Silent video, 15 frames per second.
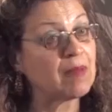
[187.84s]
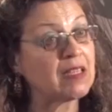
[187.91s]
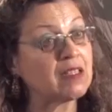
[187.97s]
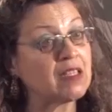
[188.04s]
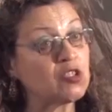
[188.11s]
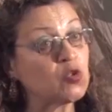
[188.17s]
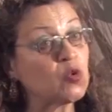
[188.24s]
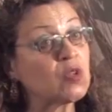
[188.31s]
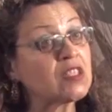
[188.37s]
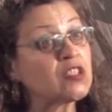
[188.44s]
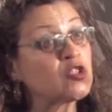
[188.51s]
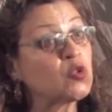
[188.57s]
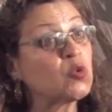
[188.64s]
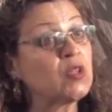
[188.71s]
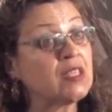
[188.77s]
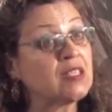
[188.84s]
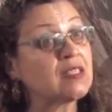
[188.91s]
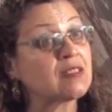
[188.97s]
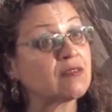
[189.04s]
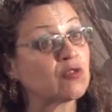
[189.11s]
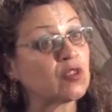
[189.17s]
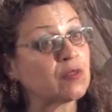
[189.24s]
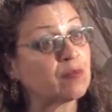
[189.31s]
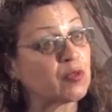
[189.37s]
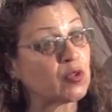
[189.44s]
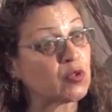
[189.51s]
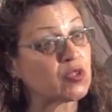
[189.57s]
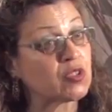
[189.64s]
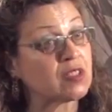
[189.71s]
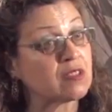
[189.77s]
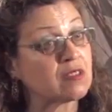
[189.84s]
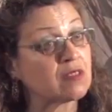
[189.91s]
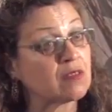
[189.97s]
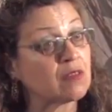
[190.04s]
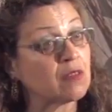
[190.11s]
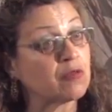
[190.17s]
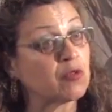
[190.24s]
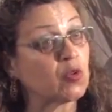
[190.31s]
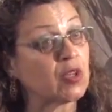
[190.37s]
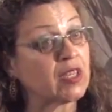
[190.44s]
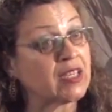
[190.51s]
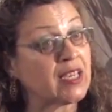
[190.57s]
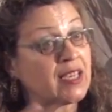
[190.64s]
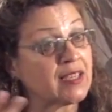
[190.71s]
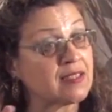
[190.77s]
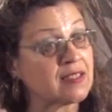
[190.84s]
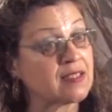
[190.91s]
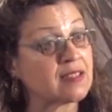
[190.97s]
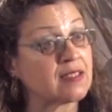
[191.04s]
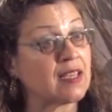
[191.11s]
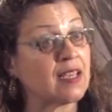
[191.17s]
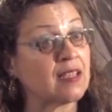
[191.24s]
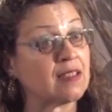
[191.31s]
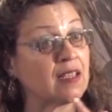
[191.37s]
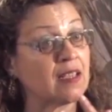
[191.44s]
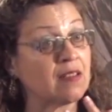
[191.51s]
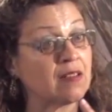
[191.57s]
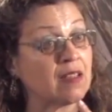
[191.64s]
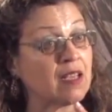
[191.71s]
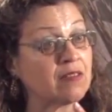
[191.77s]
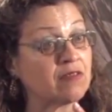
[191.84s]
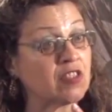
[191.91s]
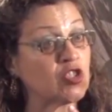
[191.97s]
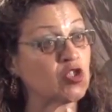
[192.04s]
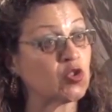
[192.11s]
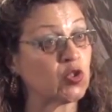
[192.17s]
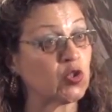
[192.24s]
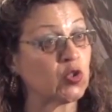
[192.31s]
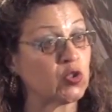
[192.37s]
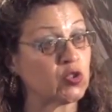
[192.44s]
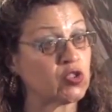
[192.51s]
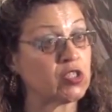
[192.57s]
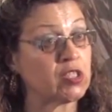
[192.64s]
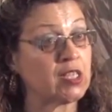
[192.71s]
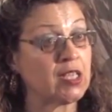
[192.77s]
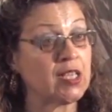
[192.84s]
But it took us two years for the process of organize and, and, and research.